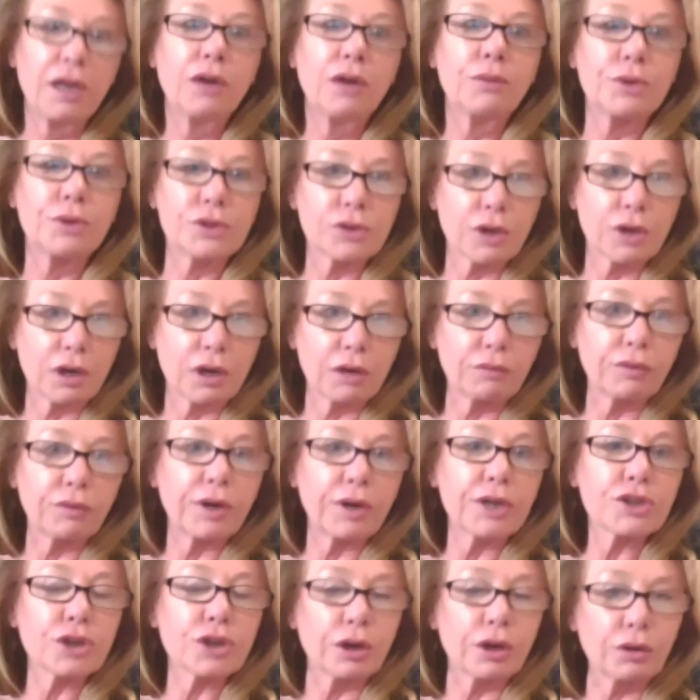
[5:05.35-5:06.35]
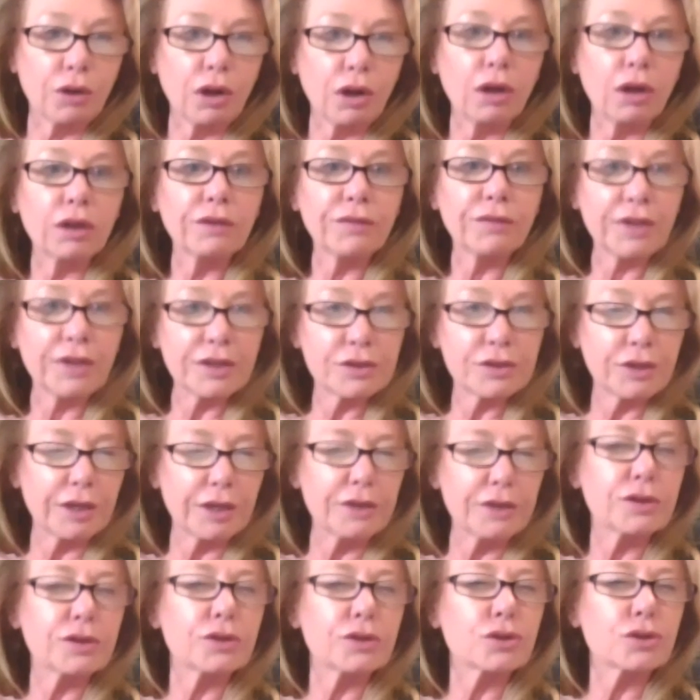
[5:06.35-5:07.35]
We saw a rush on all of these
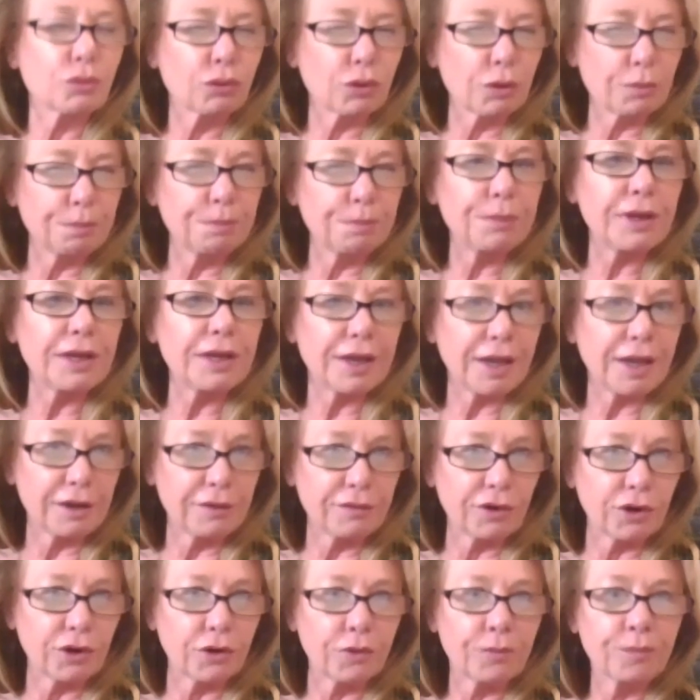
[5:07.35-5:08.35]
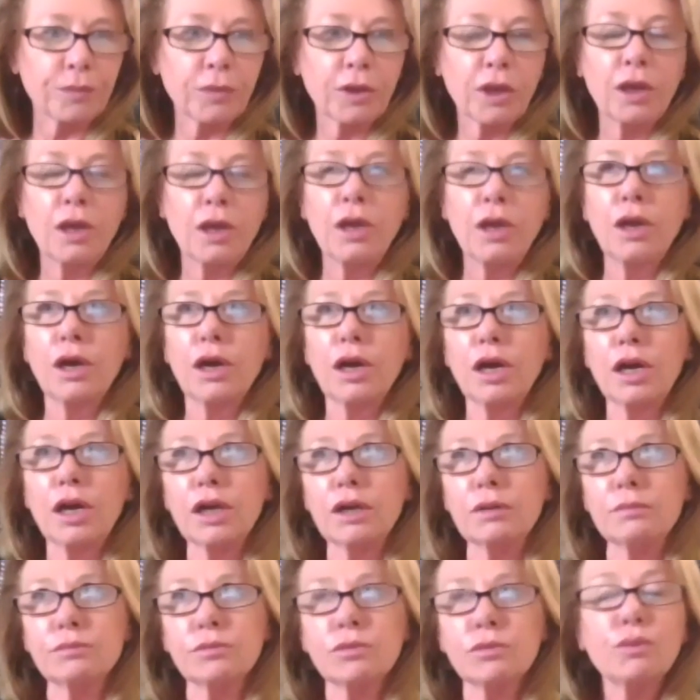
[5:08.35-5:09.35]
things, this group behavior.
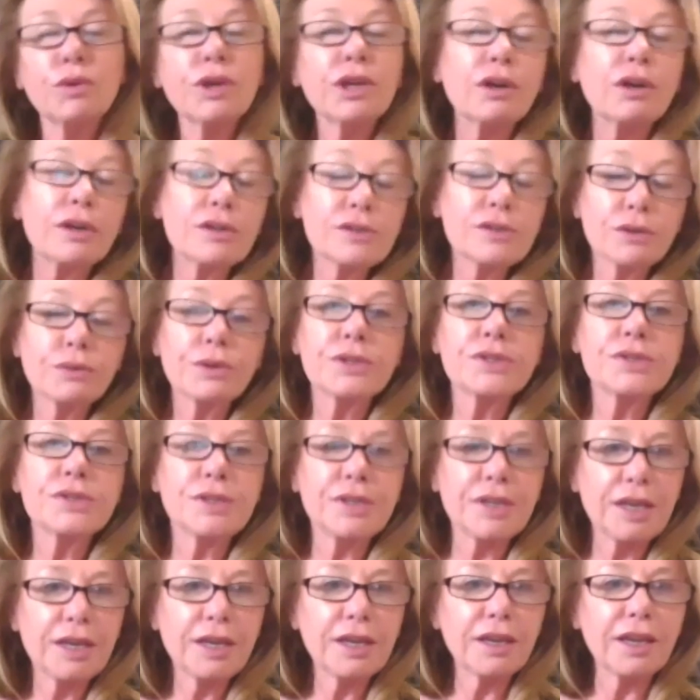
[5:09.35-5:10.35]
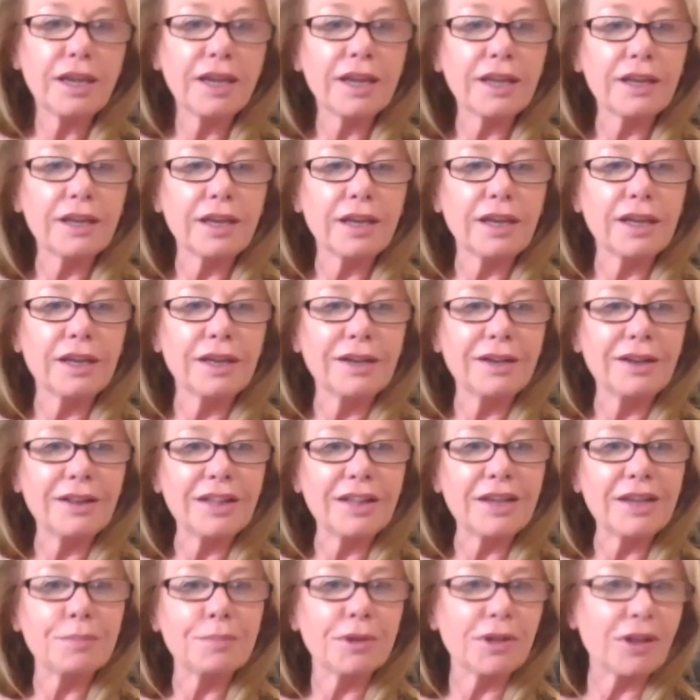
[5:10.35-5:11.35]
Um, we also are seeing it in
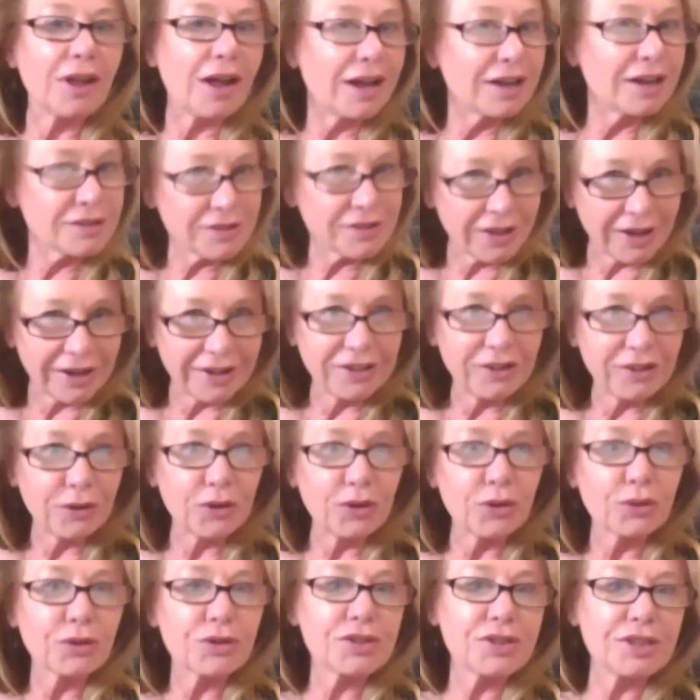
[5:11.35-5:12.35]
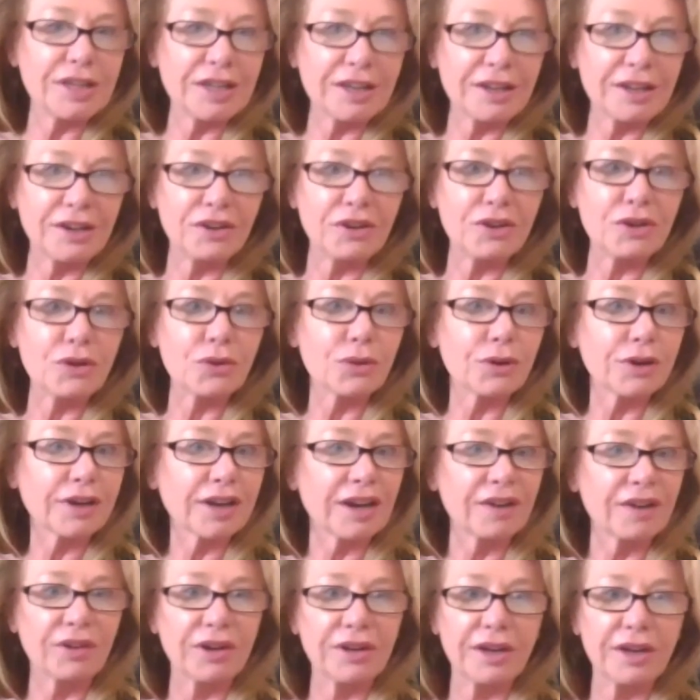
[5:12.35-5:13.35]
the applause that I know you're seeing in New York
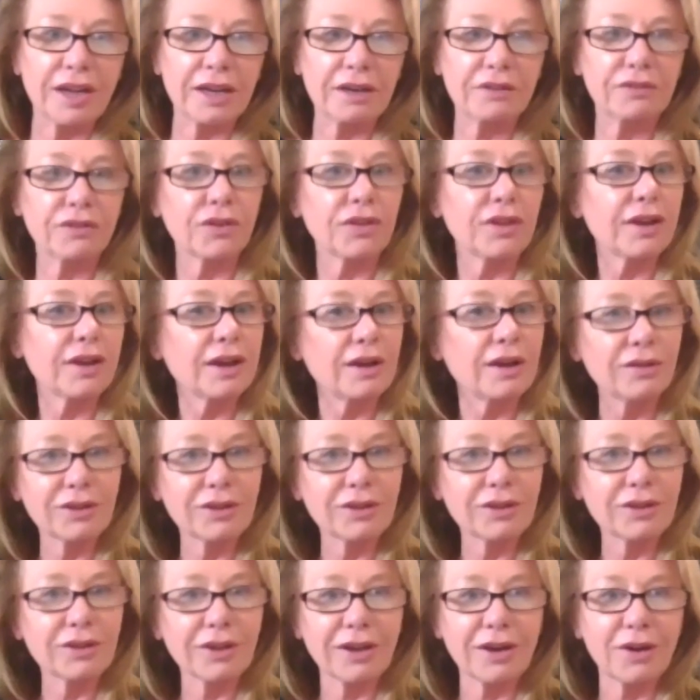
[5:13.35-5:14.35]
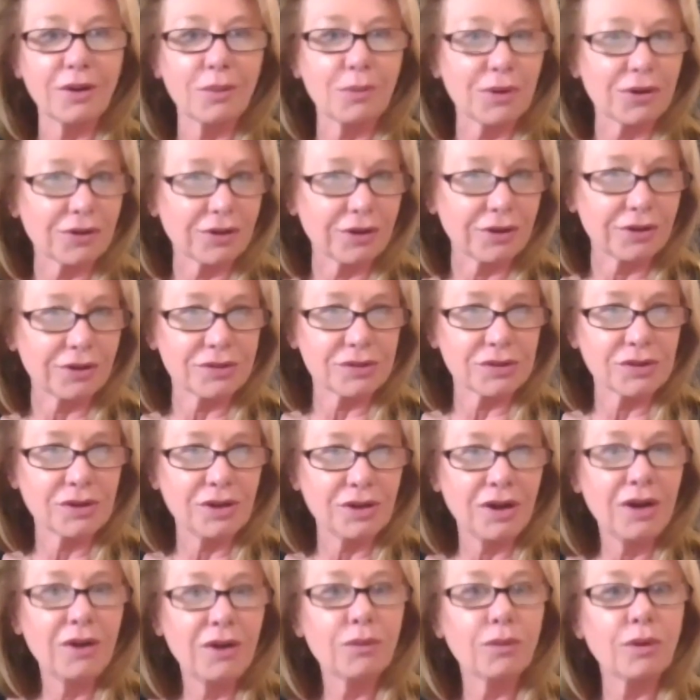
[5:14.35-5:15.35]
every night for the healthcare workers,
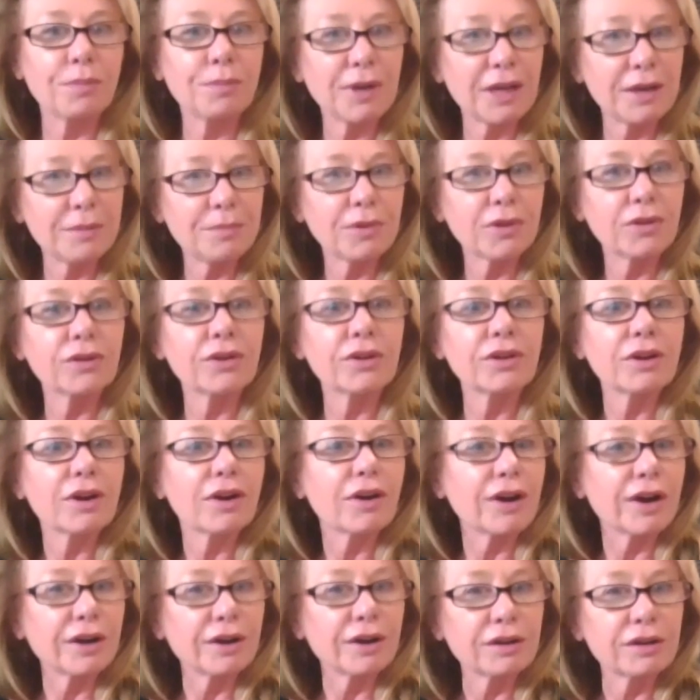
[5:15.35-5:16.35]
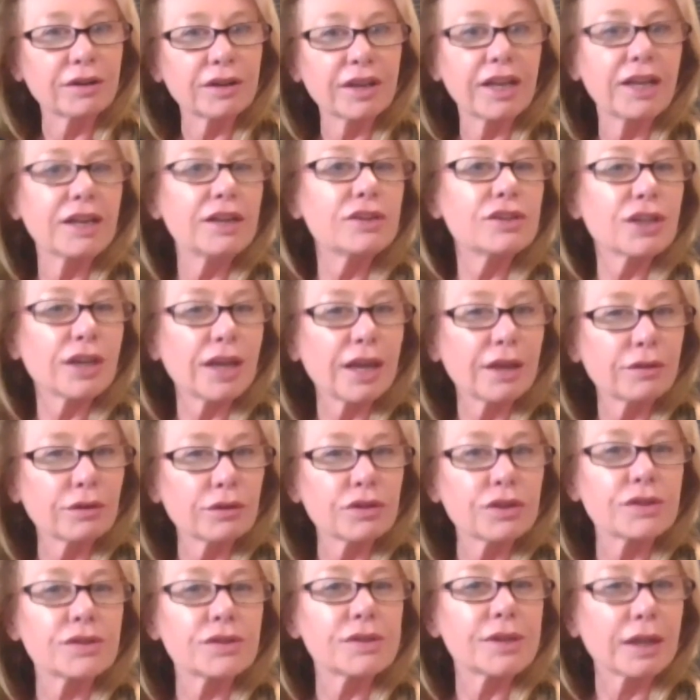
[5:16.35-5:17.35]
where people are, are getting together
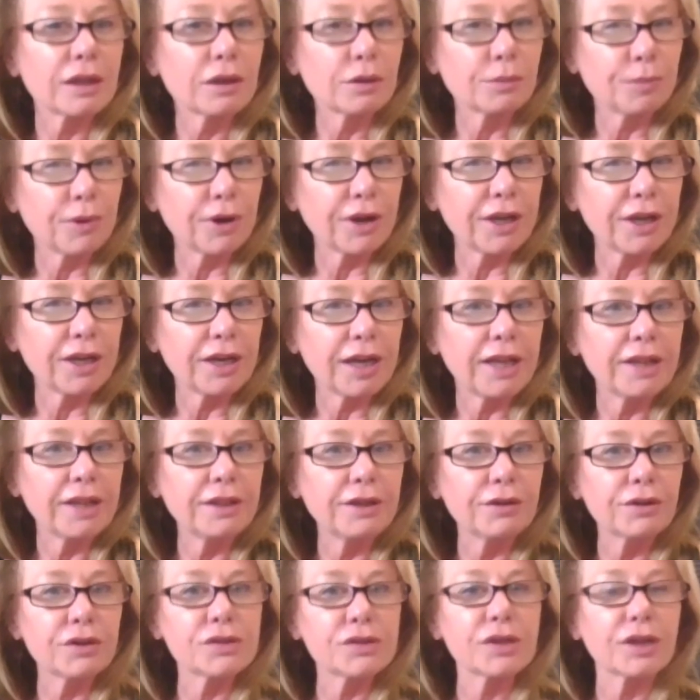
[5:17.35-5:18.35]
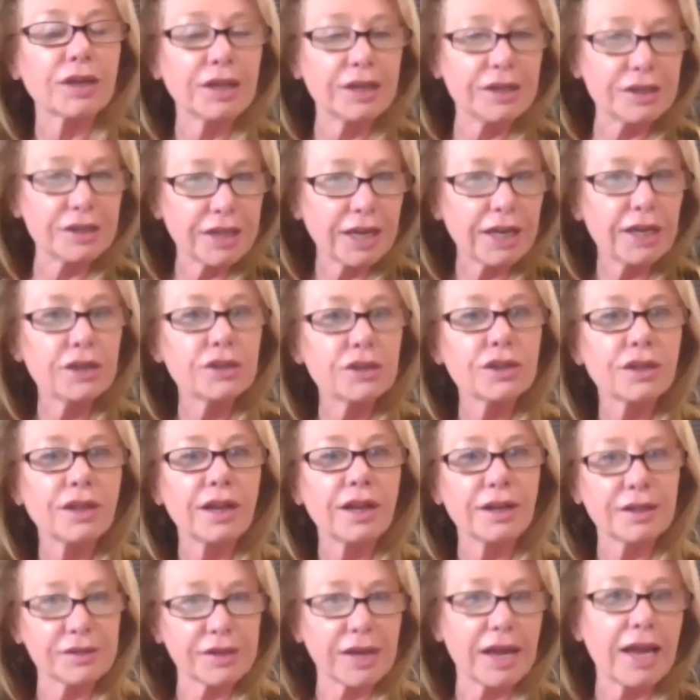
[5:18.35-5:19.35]
to celebrate, and there's a contagion
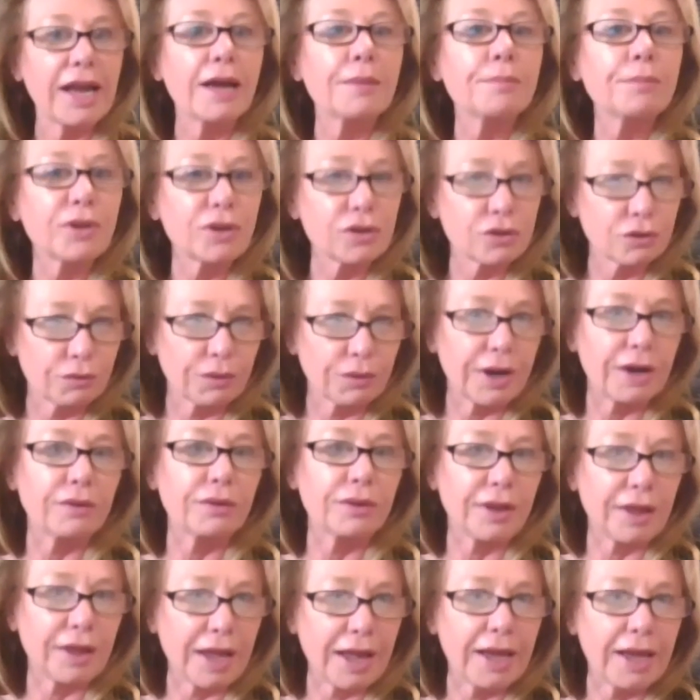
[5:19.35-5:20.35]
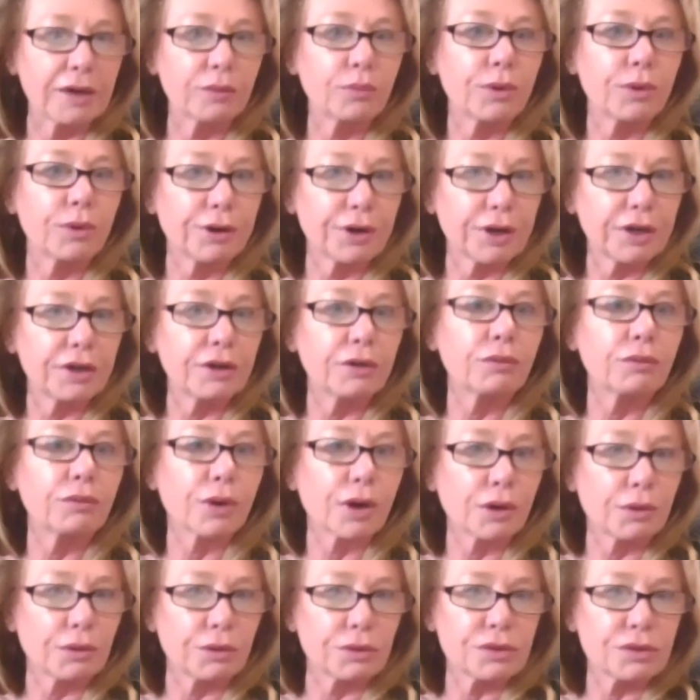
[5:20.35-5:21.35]
that has happened around that where it
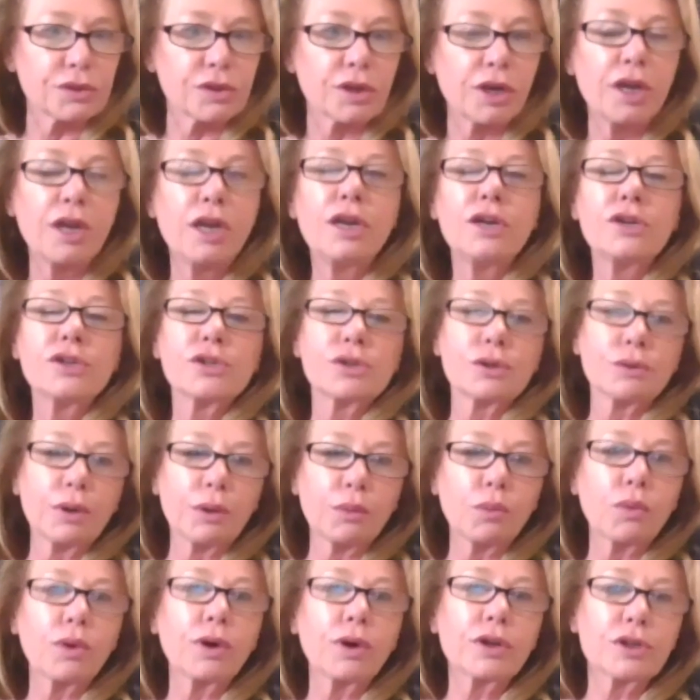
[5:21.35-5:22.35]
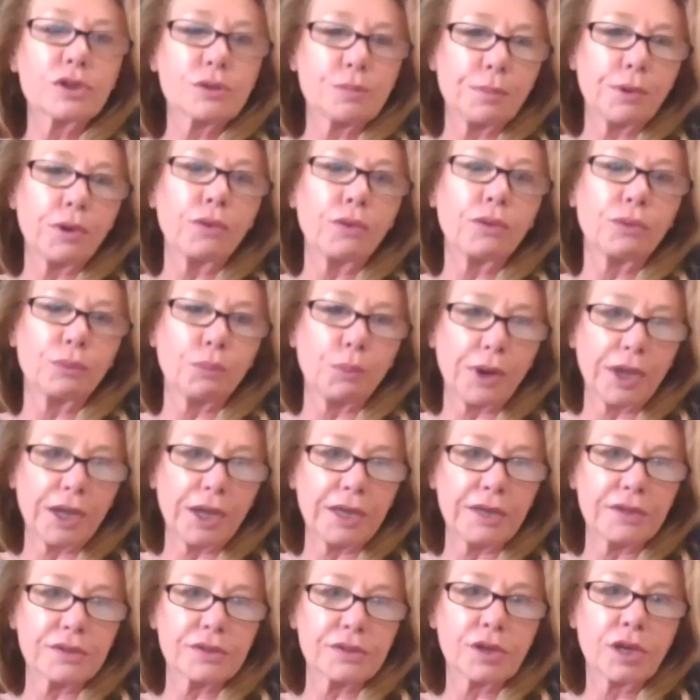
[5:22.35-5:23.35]
grows. So it works both
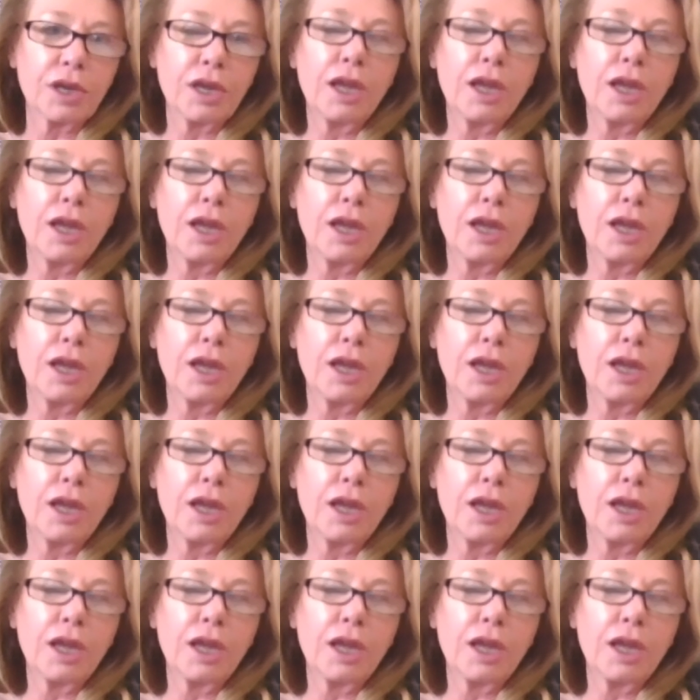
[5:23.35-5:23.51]
ways.